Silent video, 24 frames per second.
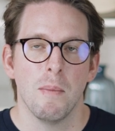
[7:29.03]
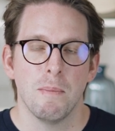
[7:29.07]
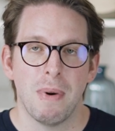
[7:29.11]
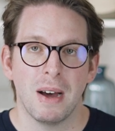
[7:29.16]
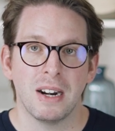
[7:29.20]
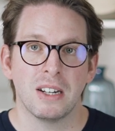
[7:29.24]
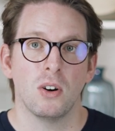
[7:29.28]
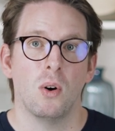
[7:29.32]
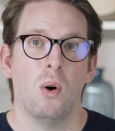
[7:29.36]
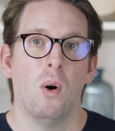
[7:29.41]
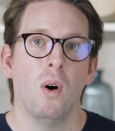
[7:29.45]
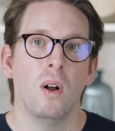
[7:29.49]

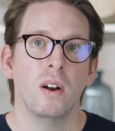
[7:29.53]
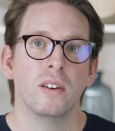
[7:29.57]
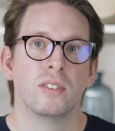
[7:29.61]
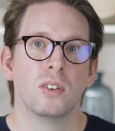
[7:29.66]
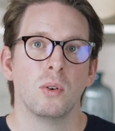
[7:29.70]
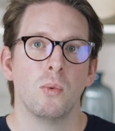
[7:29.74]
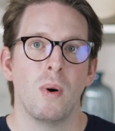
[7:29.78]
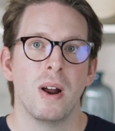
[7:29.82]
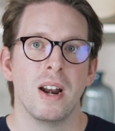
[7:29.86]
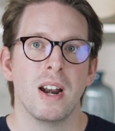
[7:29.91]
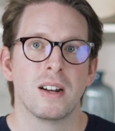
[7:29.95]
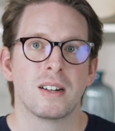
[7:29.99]
but
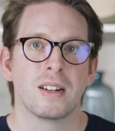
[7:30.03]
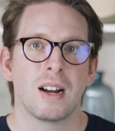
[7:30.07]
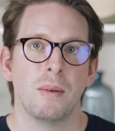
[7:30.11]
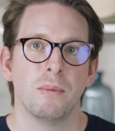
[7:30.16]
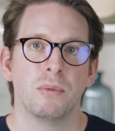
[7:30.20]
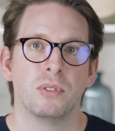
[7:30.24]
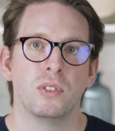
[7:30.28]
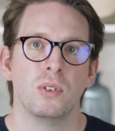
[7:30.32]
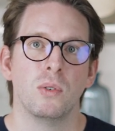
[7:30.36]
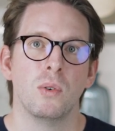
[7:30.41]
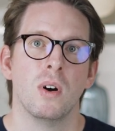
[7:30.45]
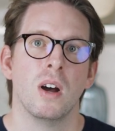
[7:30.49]
also when it
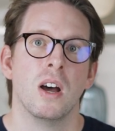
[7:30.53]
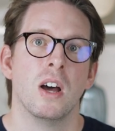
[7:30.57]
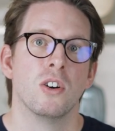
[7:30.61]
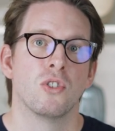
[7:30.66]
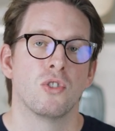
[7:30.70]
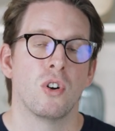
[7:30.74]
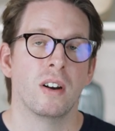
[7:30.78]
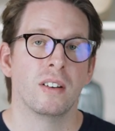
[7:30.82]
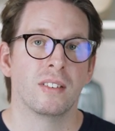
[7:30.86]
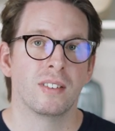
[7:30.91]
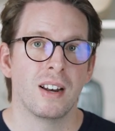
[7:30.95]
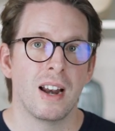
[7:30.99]
comes to
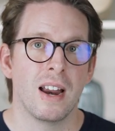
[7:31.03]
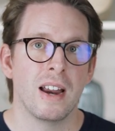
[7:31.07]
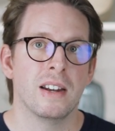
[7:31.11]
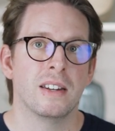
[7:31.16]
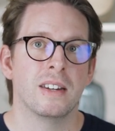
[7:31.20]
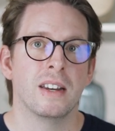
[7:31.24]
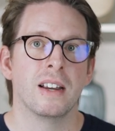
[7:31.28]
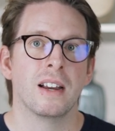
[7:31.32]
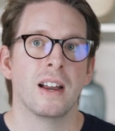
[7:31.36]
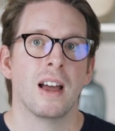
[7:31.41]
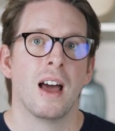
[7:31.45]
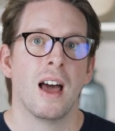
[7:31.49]

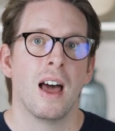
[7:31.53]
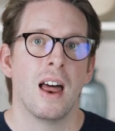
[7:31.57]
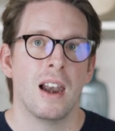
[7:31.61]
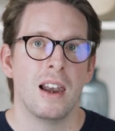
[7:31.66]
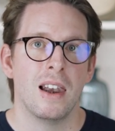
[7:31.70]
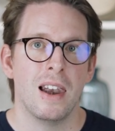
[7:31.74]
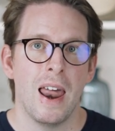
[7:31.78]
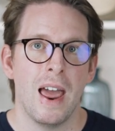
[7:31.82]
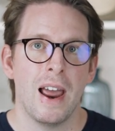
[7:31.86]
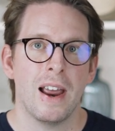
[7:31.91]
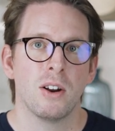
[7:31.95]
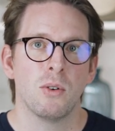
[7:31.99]
translating
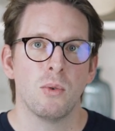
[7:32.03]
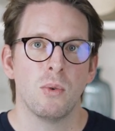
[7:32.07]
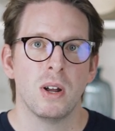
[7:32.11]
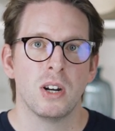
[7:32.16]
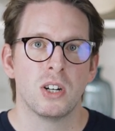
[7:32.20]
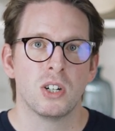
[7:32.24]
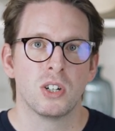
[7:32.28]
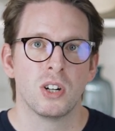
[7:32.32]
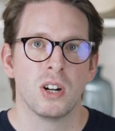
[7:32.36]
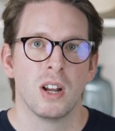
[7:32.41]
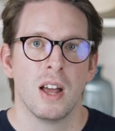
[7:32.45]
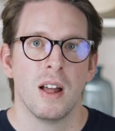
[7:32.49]

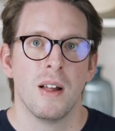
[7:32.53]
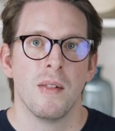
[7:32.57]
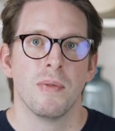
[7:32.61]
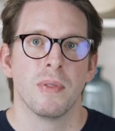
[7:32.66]
language,